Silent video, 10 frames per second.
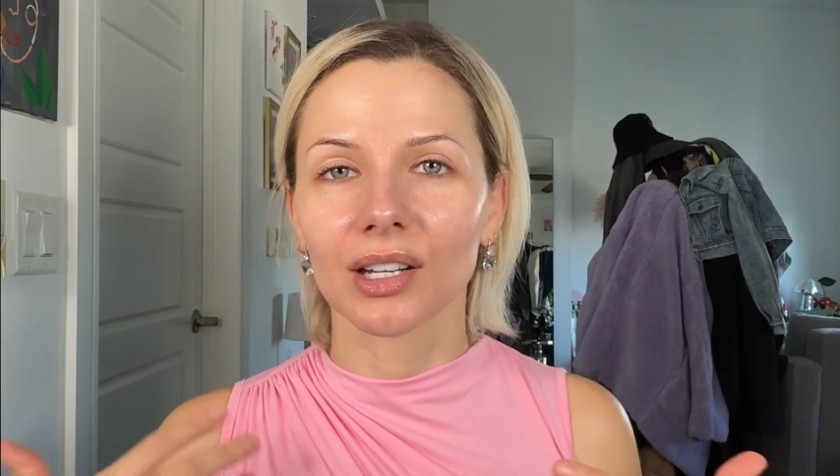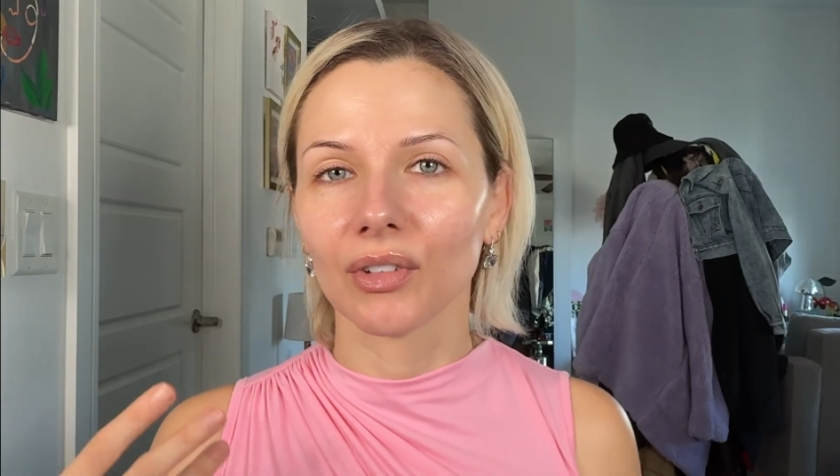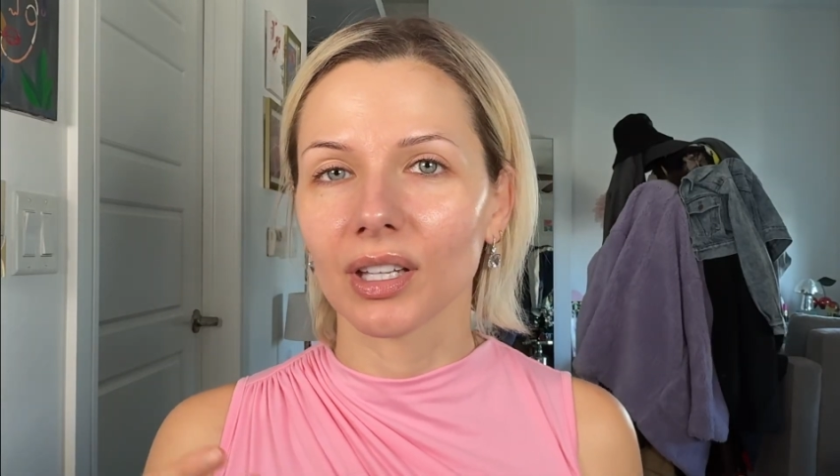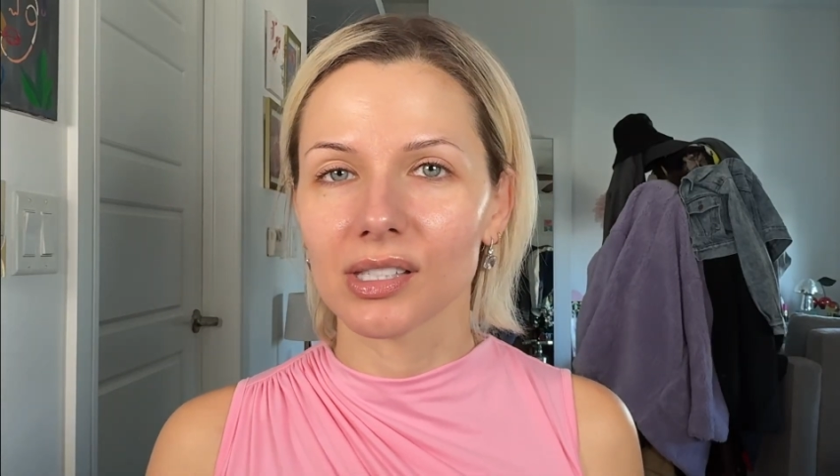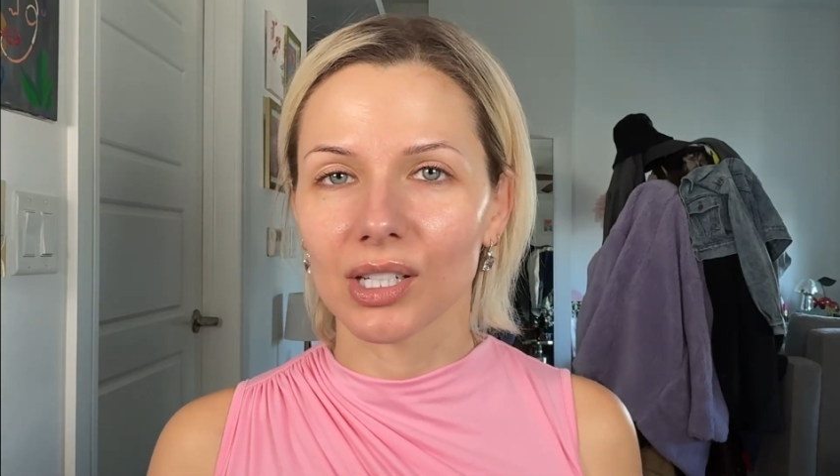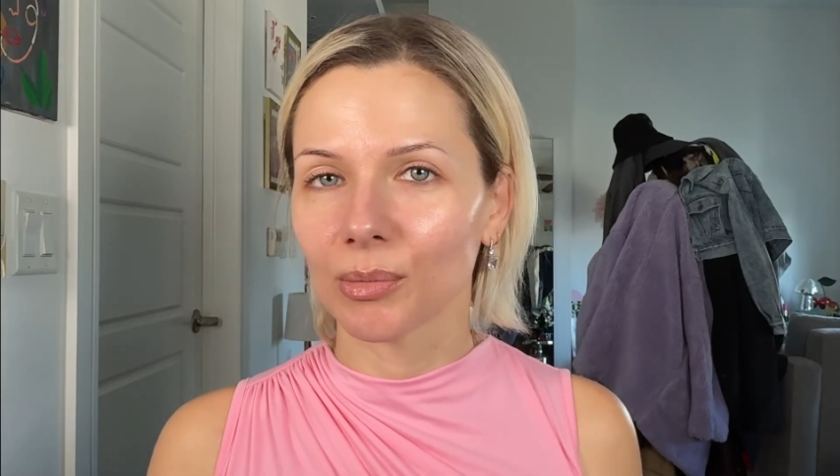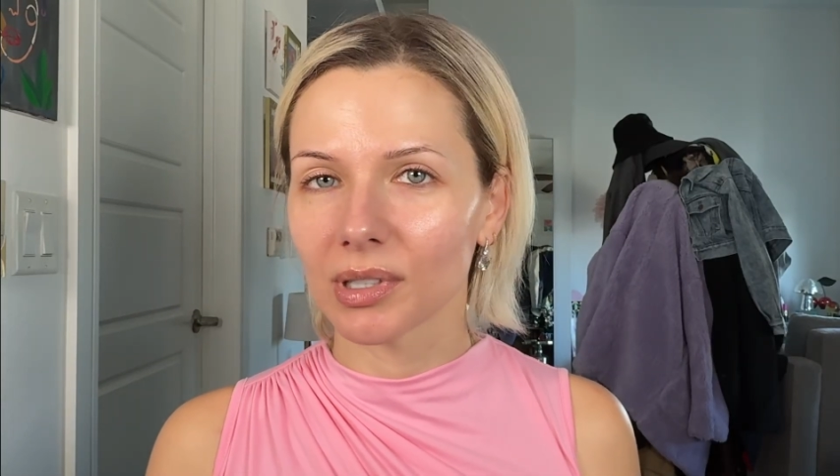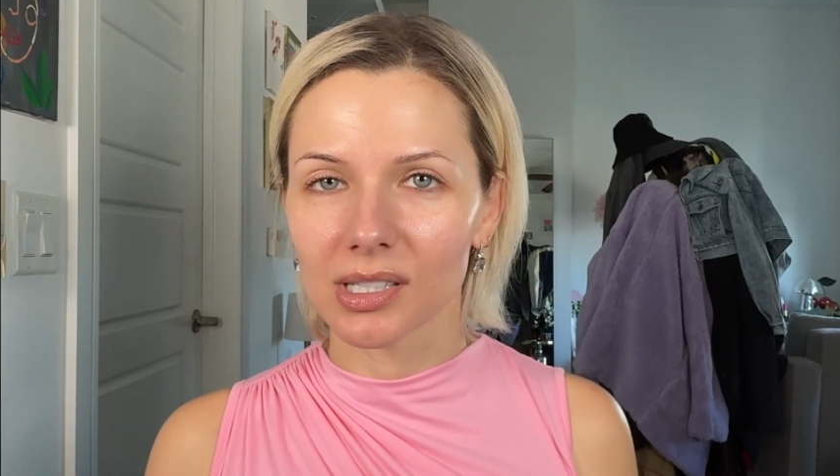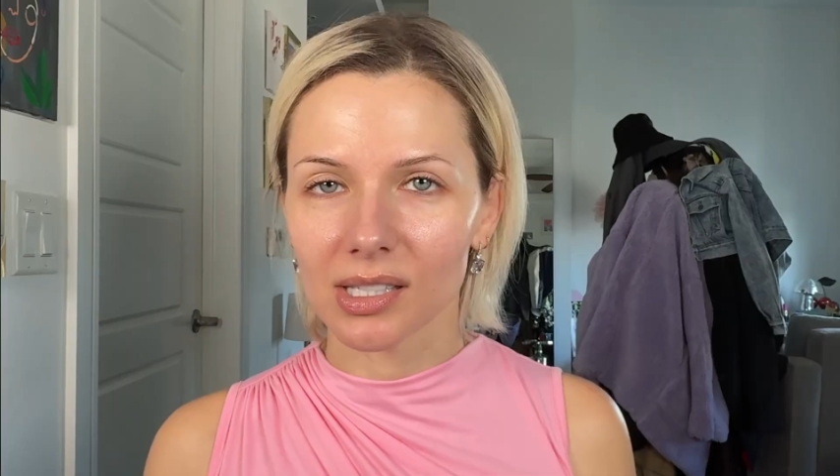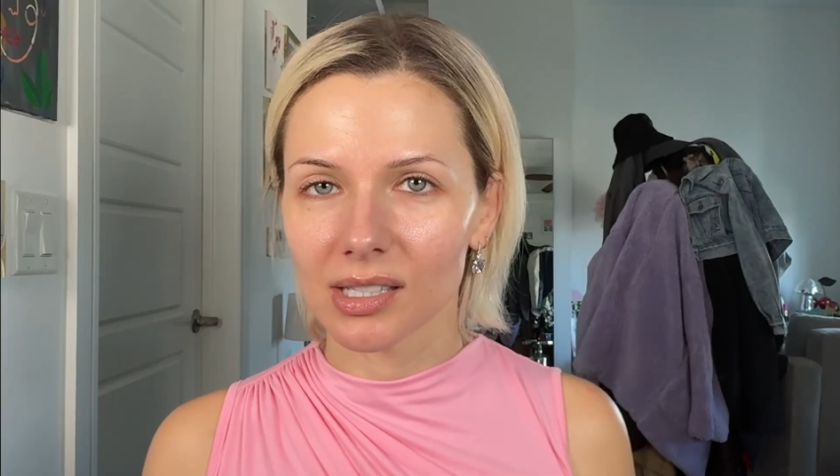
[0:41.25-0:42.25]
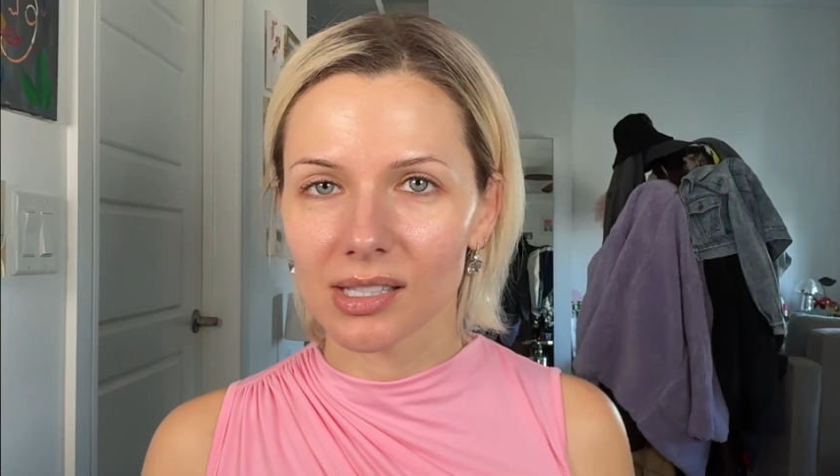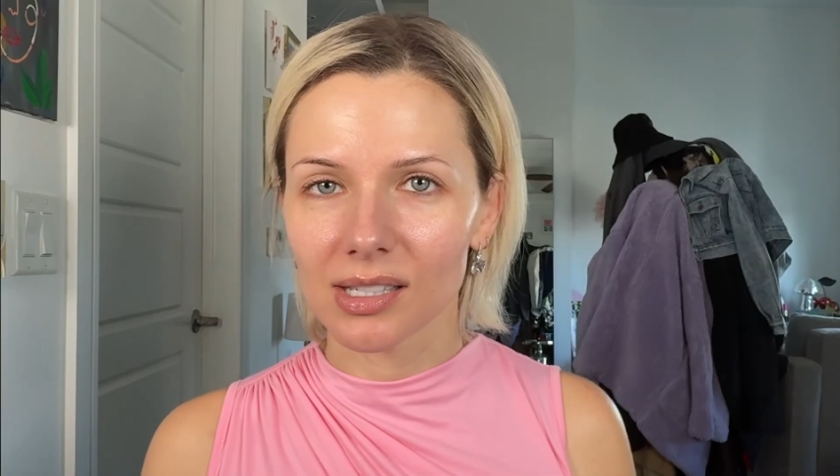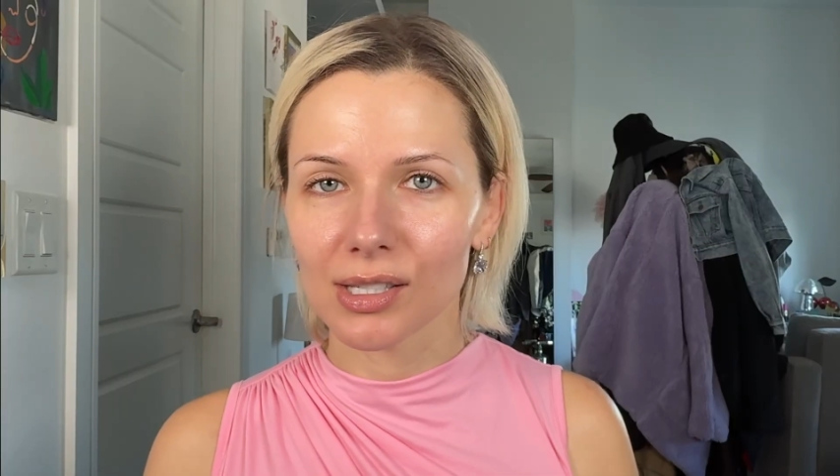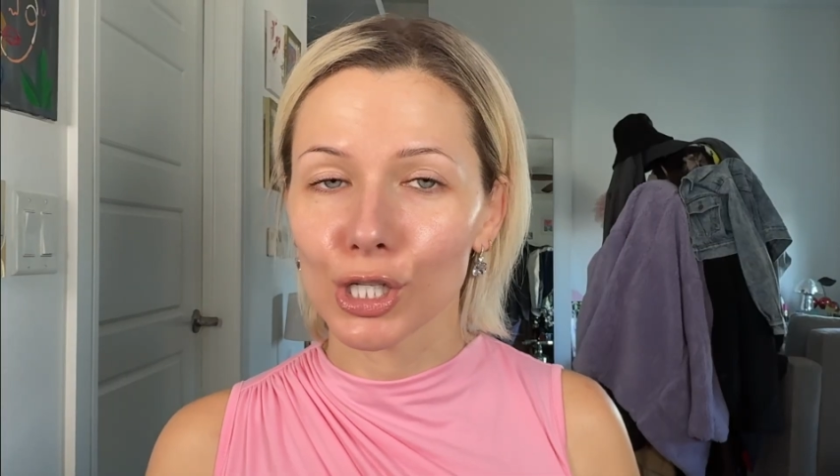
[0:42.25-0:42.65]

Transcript: of like a serum consistency.